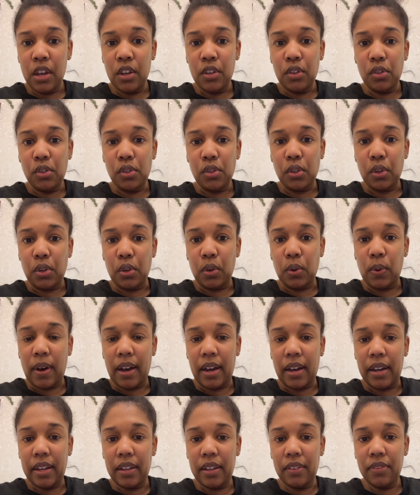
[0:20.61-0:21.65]
So
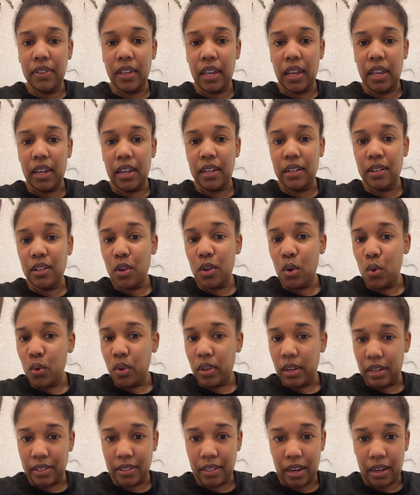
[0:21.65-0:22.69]
I have gained
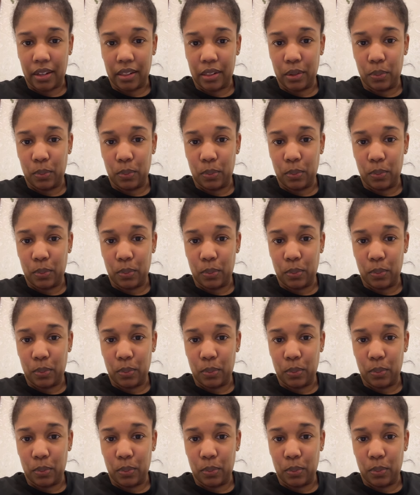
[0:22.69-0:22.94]
exactly